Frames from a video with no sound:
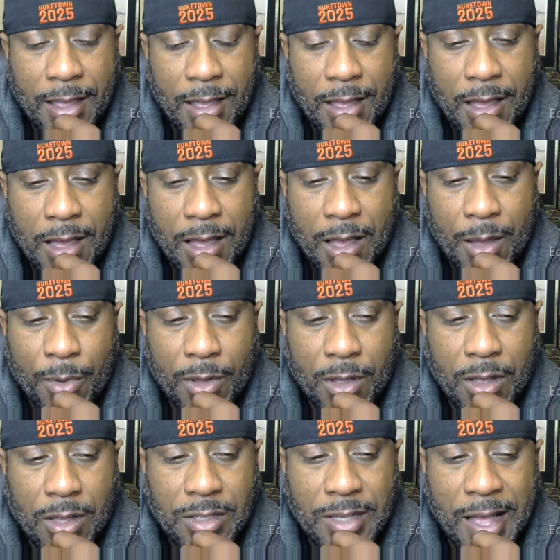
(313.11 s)
uh,
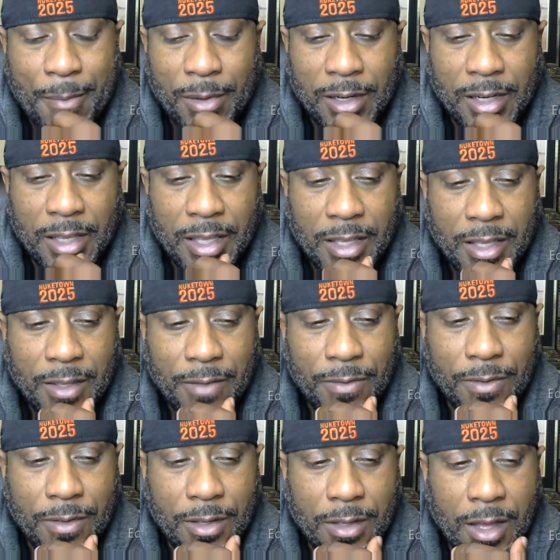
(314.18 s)
because I believe
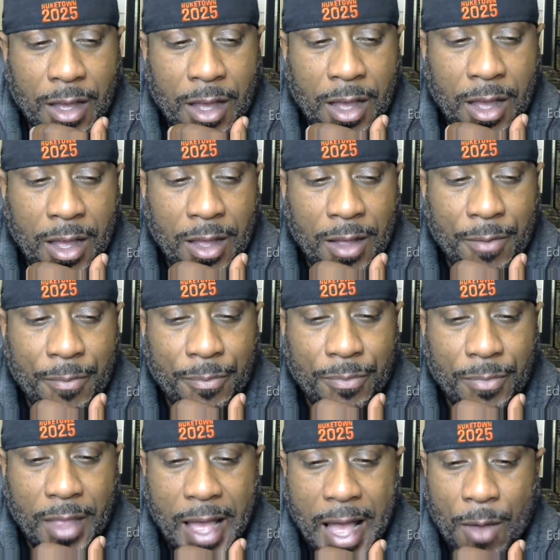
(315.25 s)
uh,
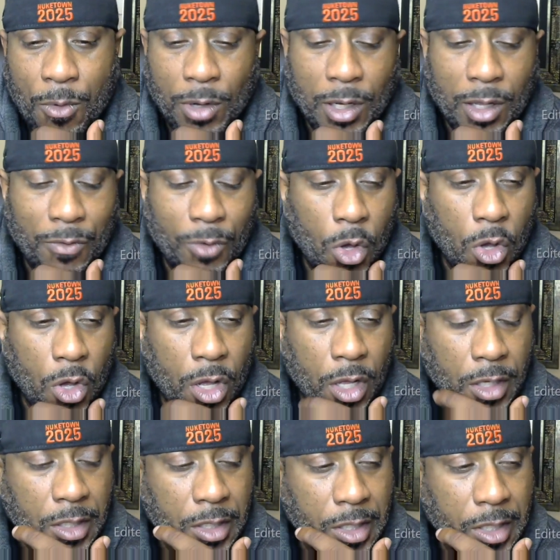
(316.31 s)
I will live on
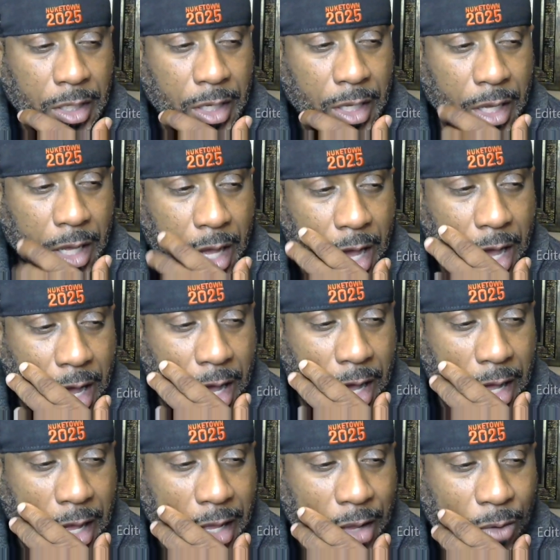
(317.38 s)

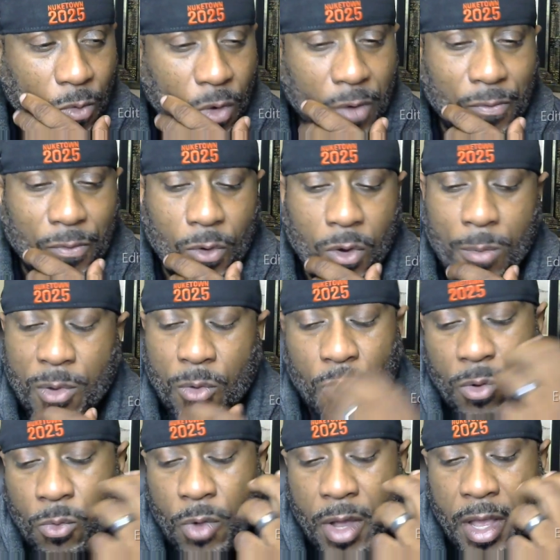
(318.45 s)
uh, in what form or
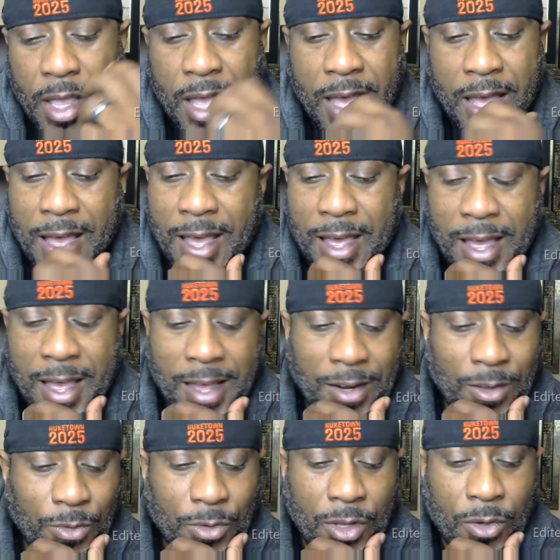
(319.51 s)
what way, I, I, I
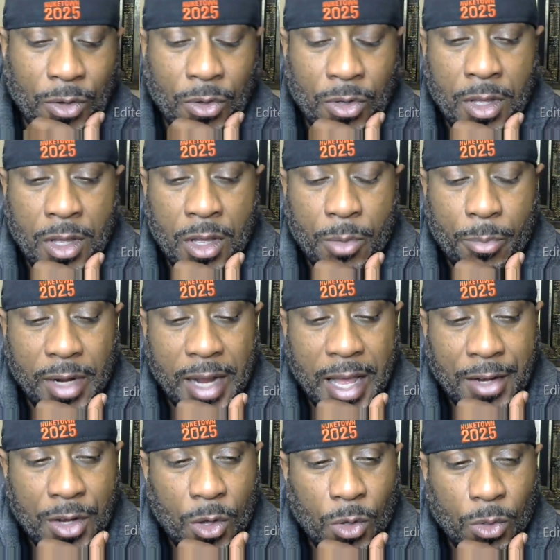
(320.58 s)
don't know. But
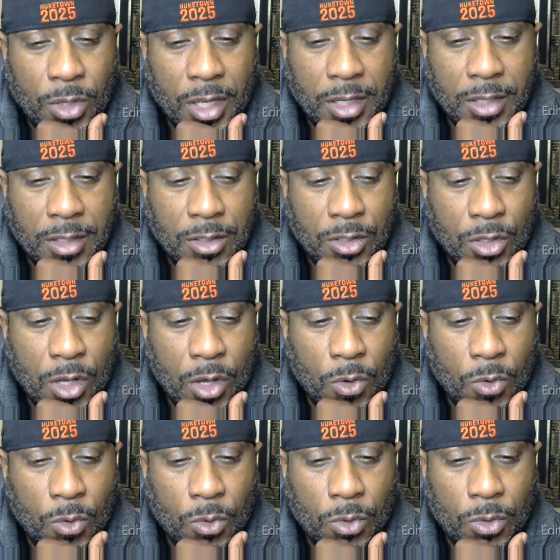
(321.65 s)
I know that, you
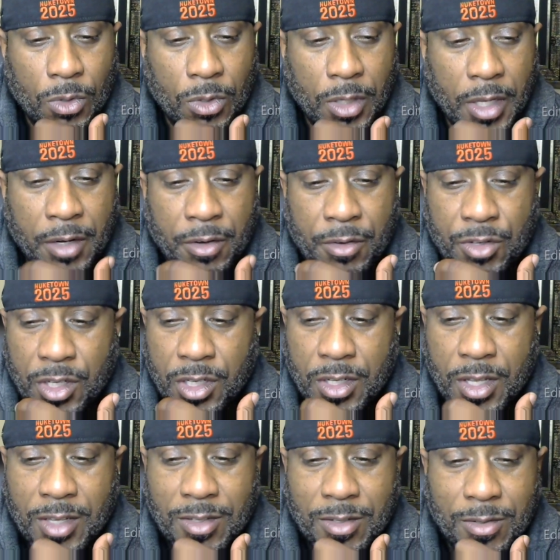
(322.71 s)
know, energy
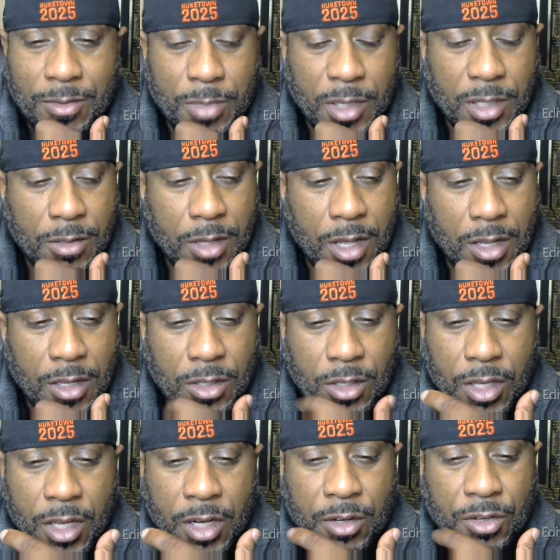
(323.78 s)
doesn't,
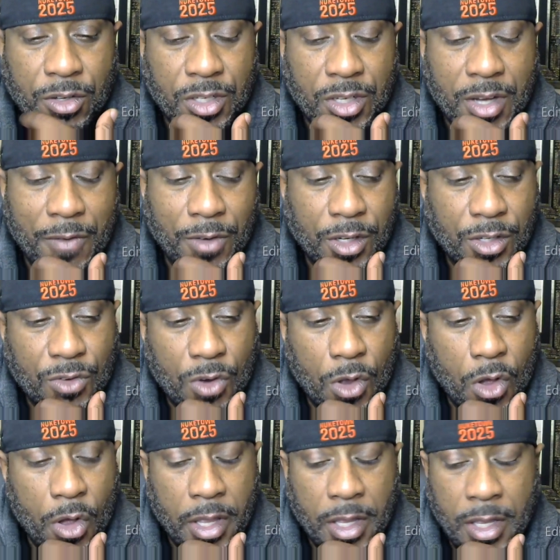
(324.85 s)
energy is never
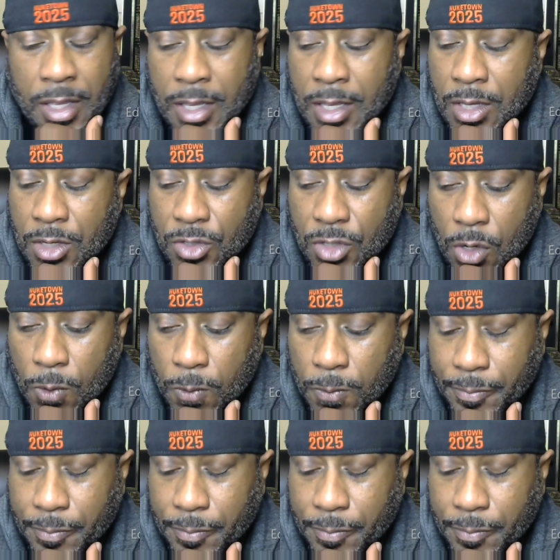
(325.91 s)
destroyed. So